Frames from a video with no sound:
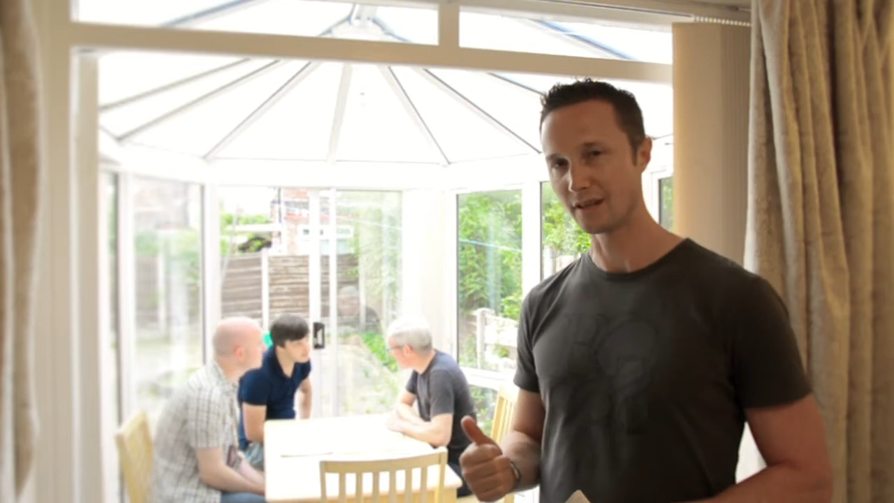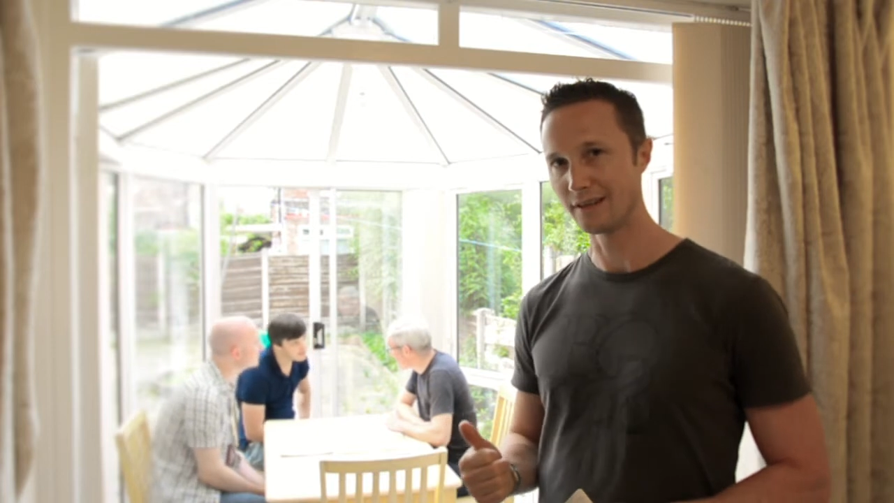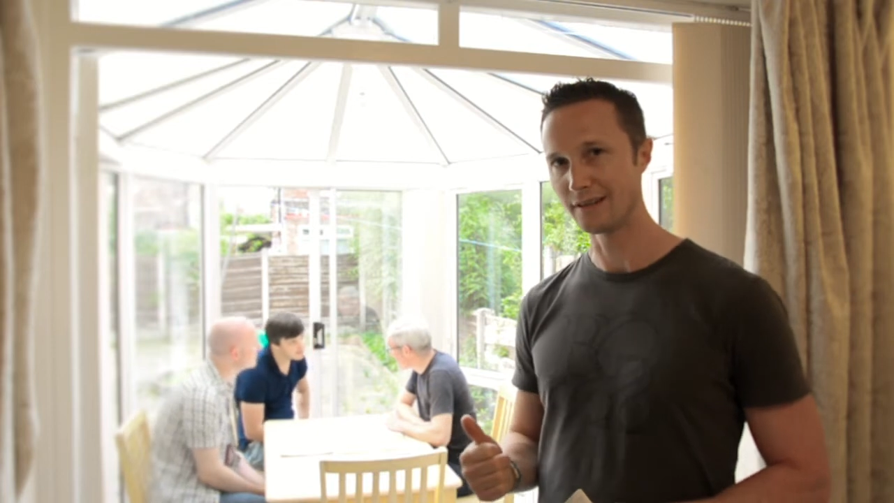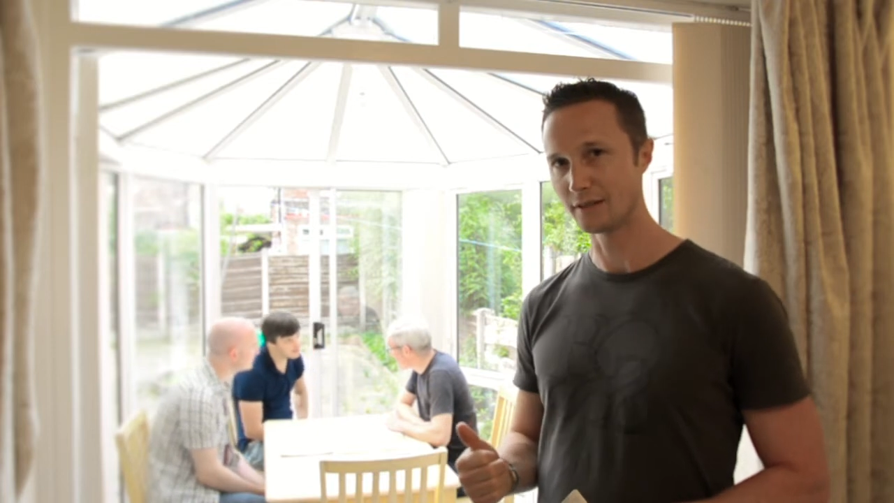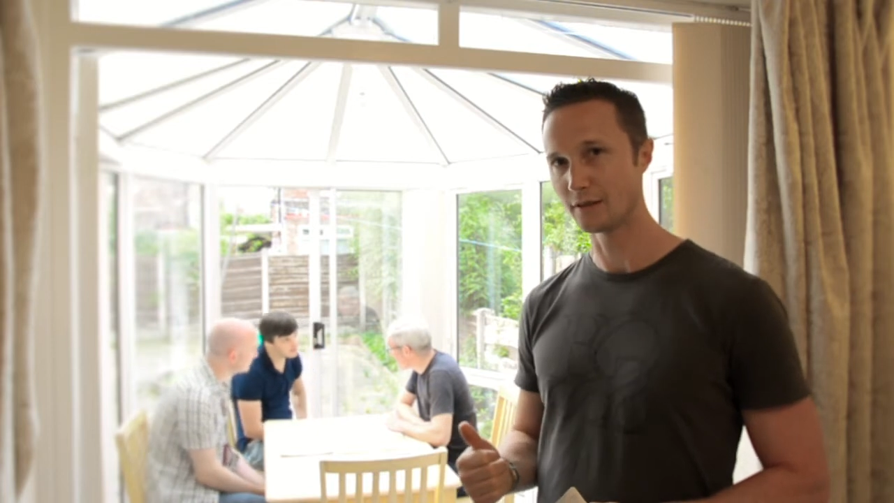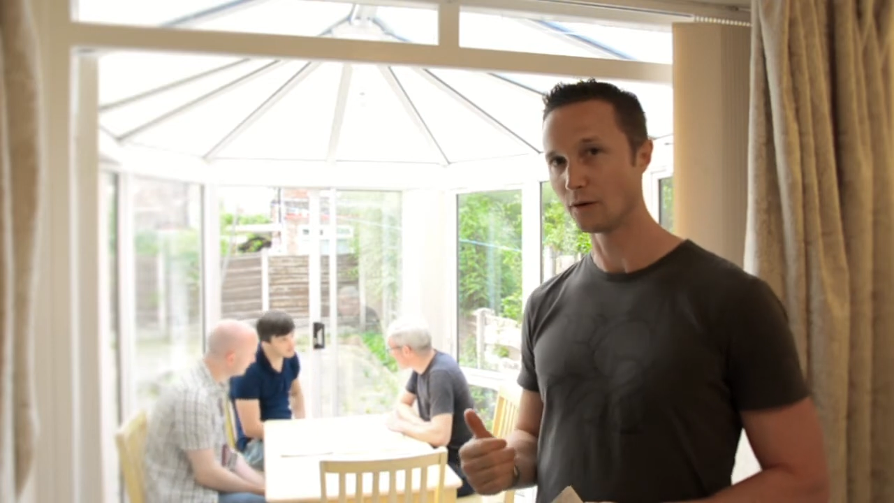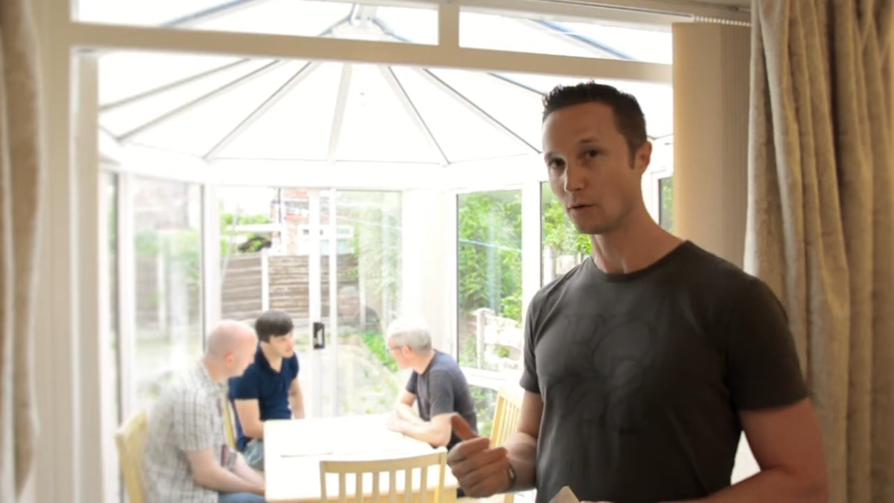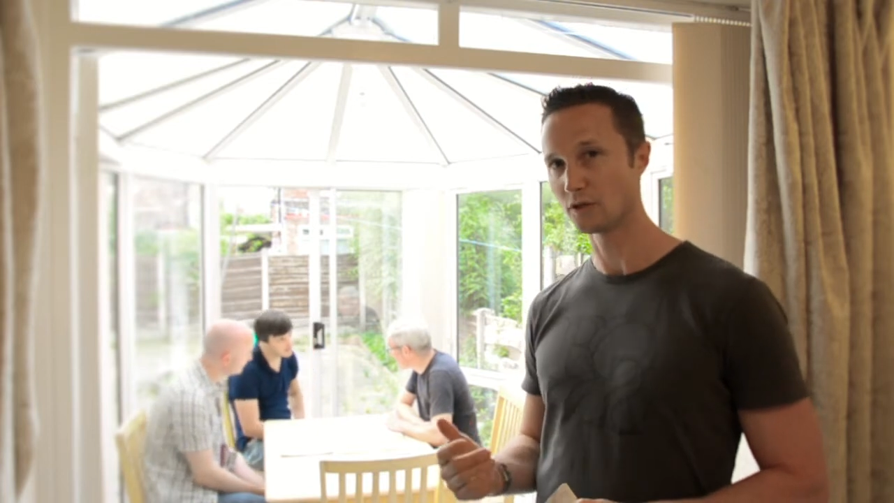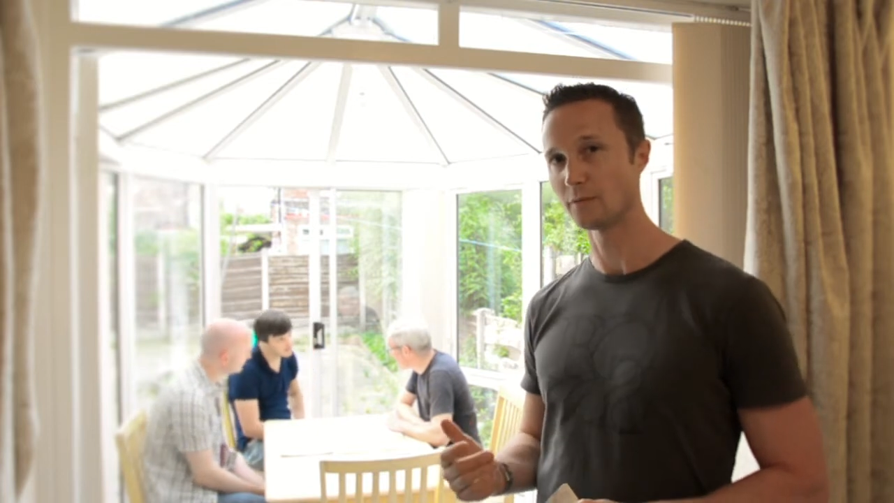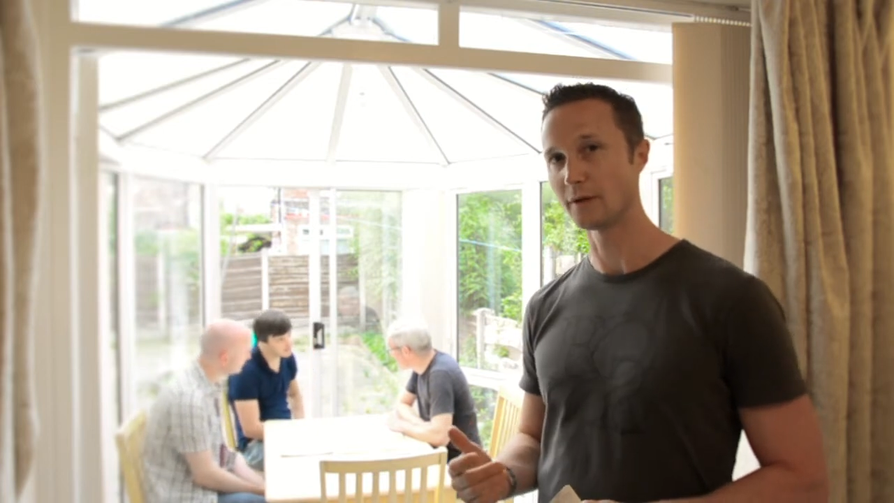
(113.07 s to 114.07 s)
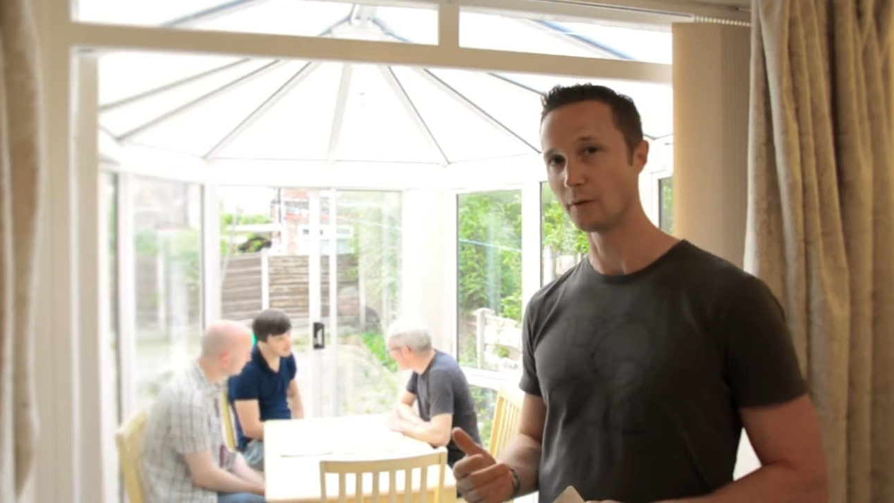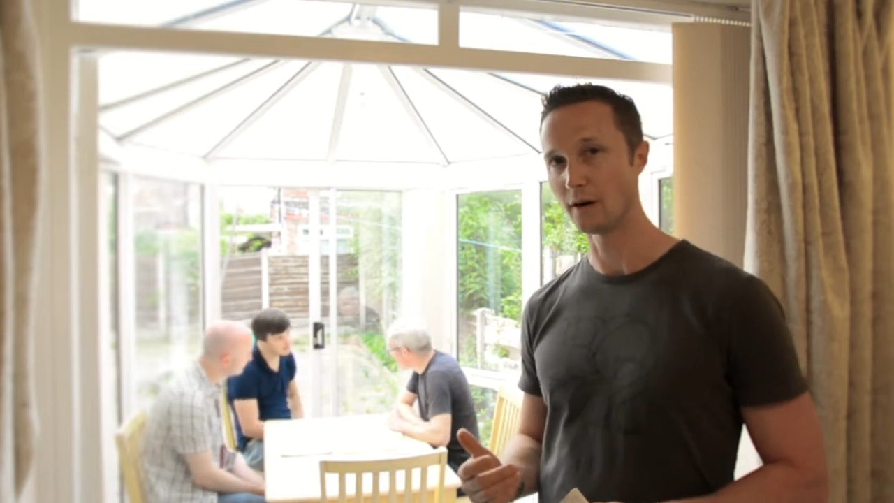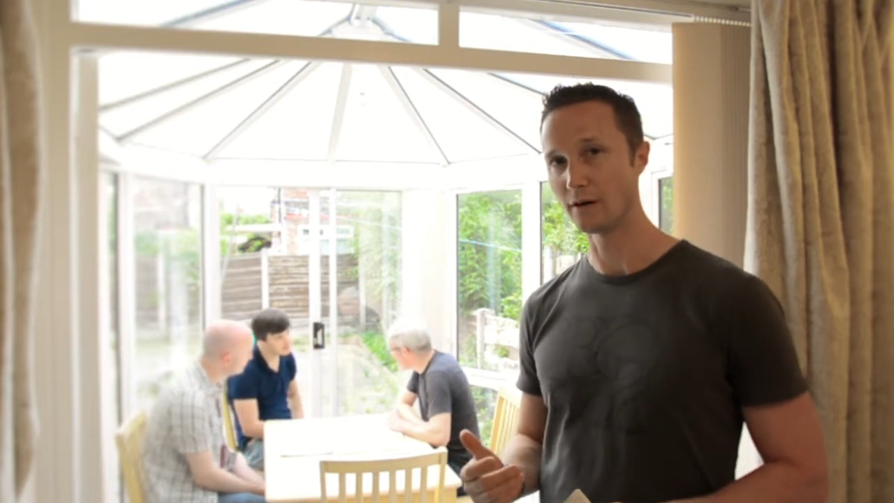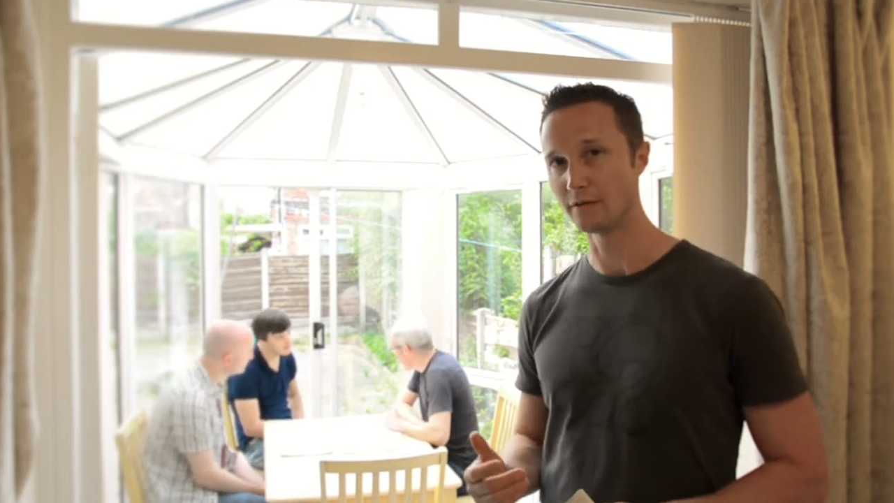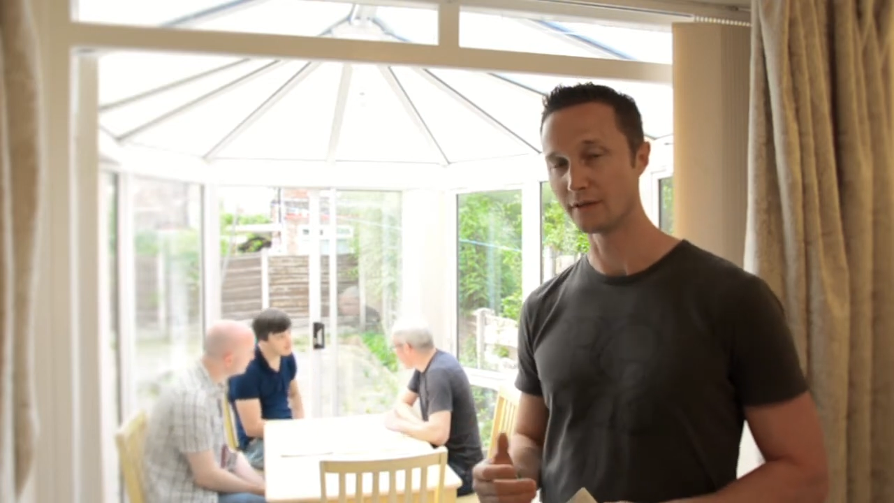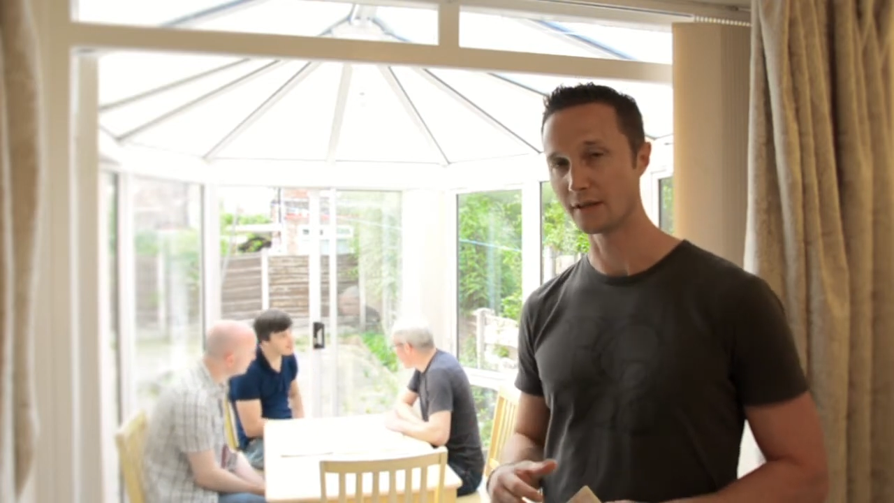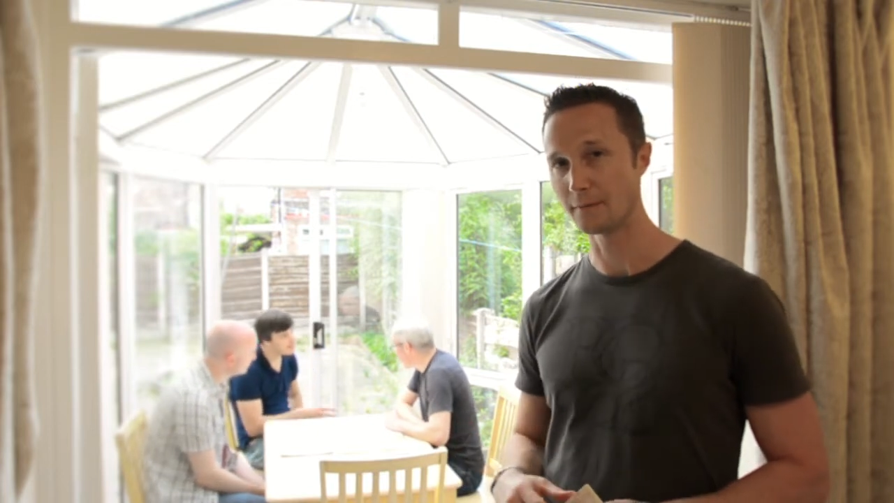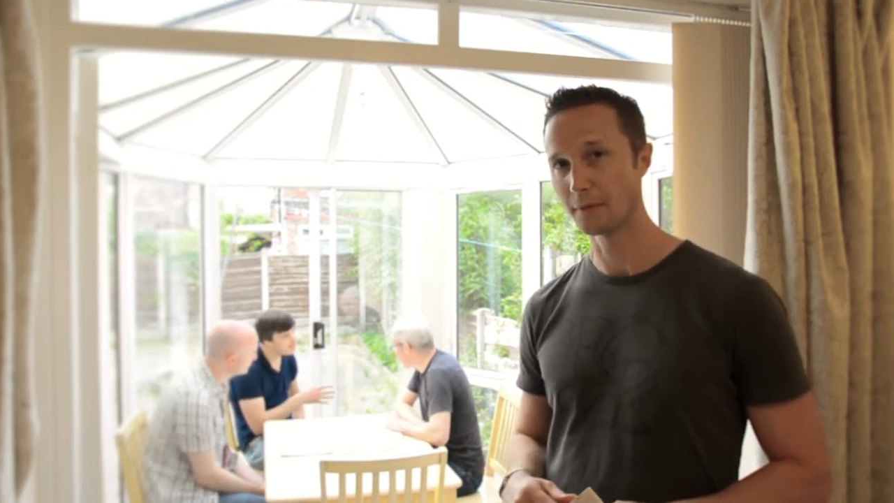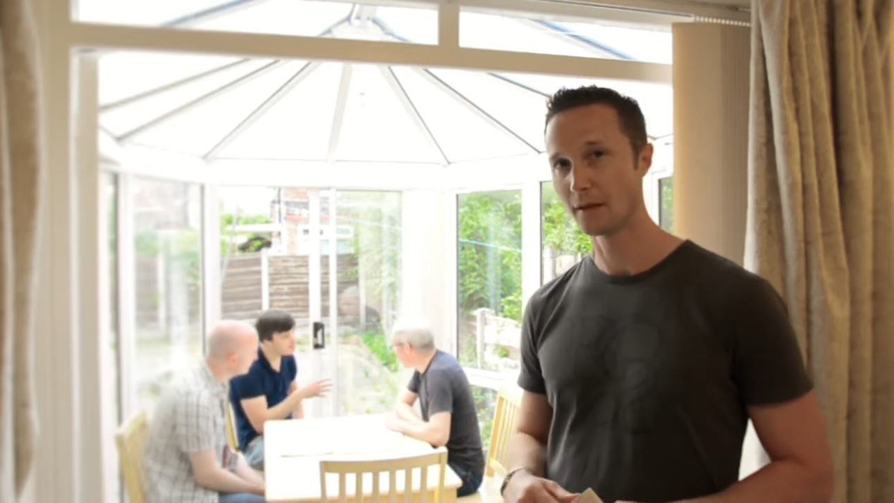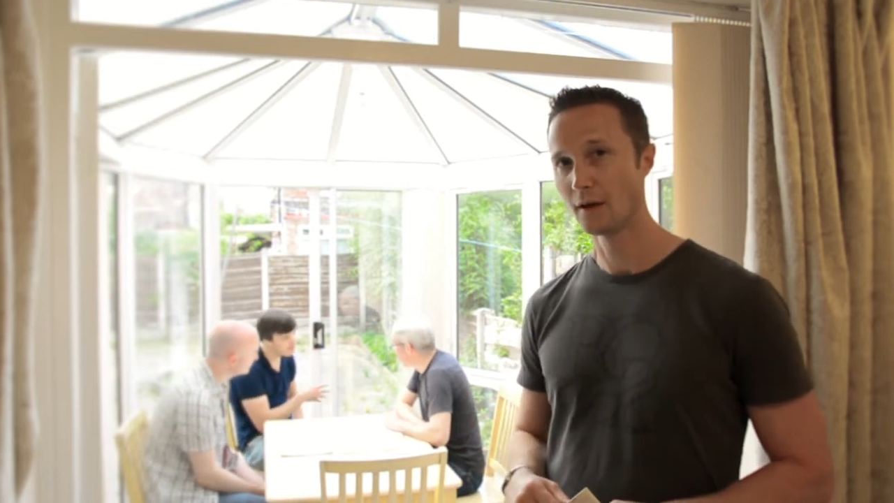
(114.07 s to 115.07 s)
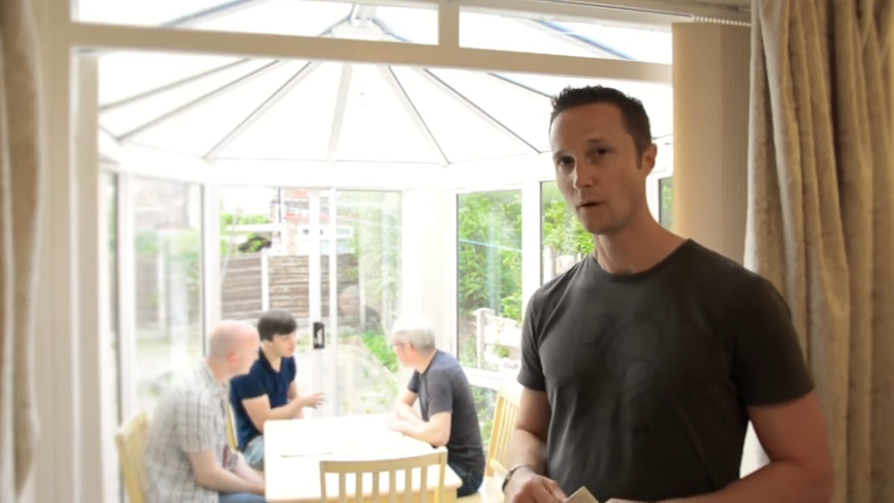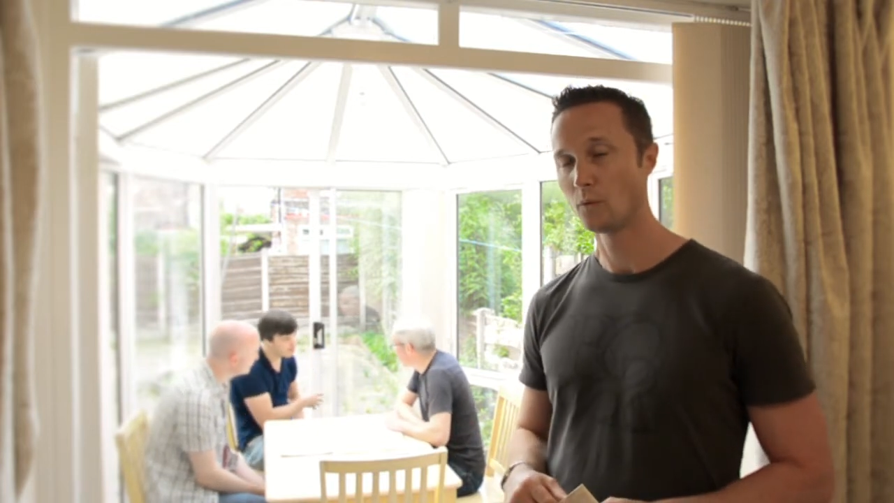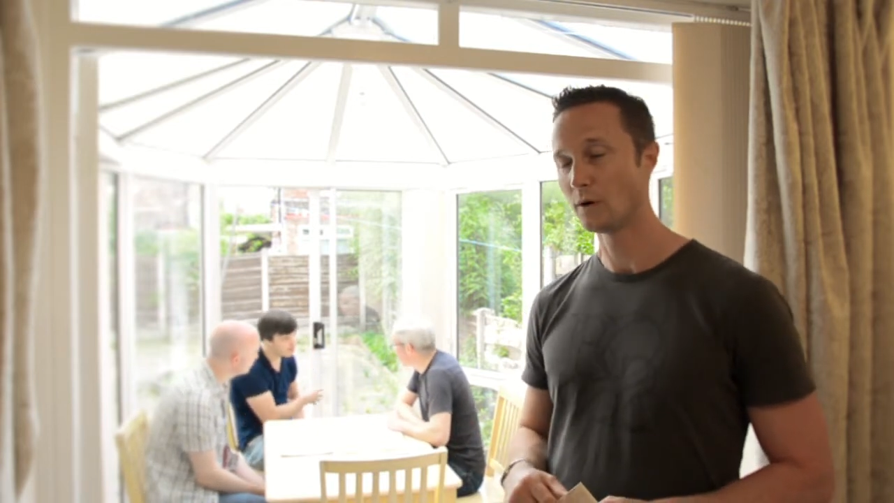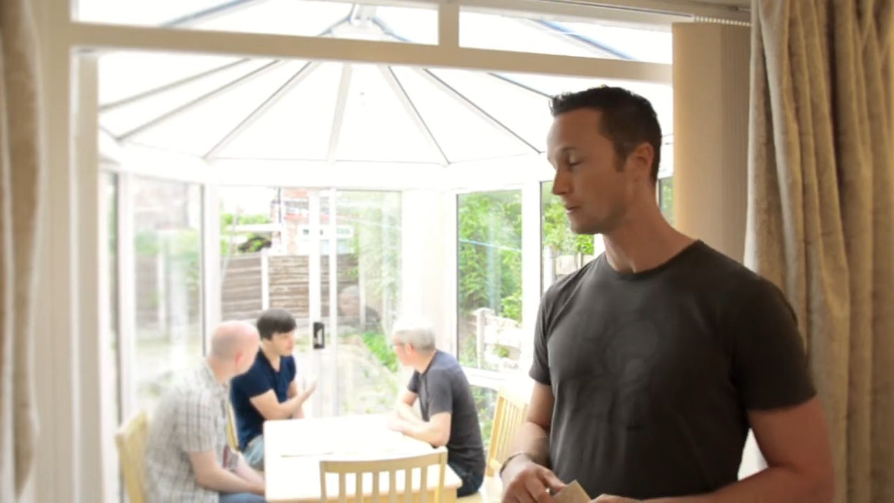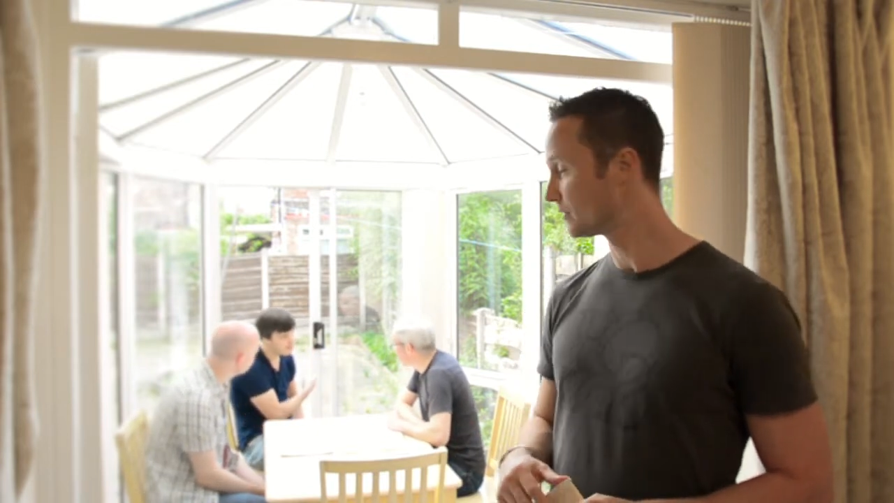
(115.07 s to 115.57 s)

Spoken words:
you need to also be aware of is when